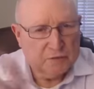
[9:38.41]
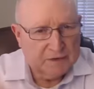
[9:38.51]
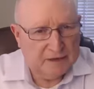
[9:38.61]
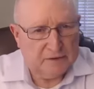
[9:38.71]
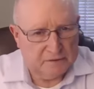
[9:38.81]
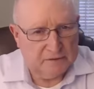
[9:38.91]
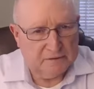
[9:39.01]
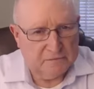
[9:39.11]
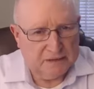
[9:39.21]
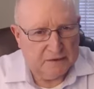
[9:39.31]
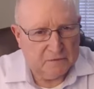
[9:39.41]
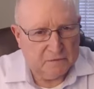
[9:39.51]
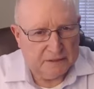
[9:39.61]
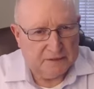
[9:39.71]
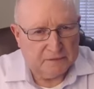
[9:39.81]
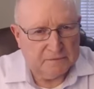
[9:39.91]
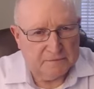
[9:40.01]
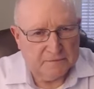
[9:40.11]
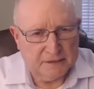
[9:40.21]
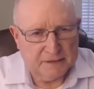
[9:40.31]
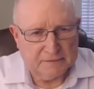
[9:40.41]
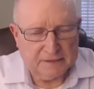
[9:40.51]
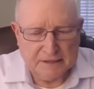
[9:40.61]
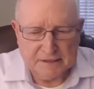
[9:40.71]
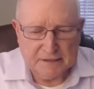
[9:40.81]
went out the window. Okay.